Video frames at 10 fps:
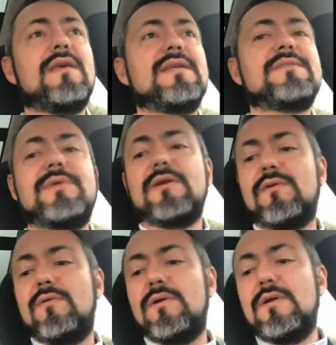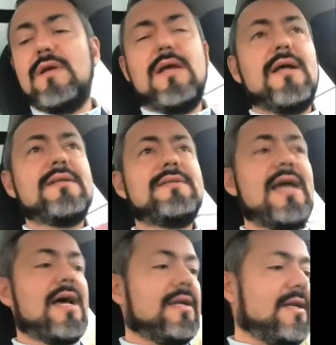it's pretty cool.
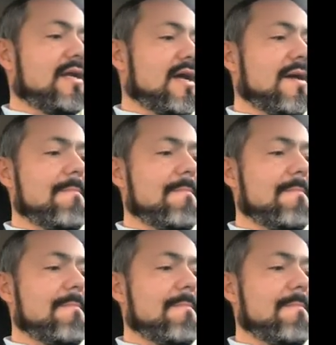Then